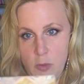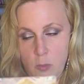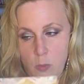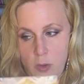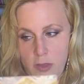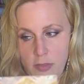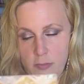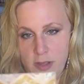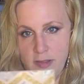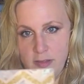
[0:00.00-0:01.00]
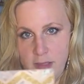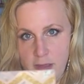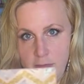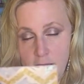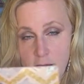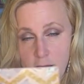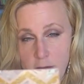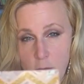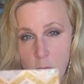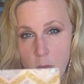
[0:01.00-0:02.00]
with my Savion
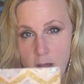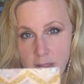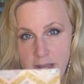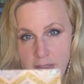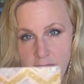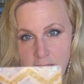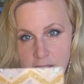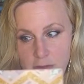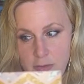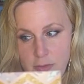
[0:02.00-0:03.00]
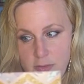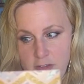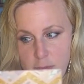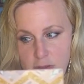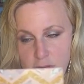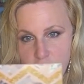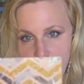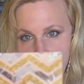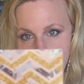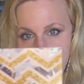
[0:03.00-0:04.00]
wallet that I've been
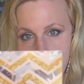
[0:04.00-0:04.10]
using,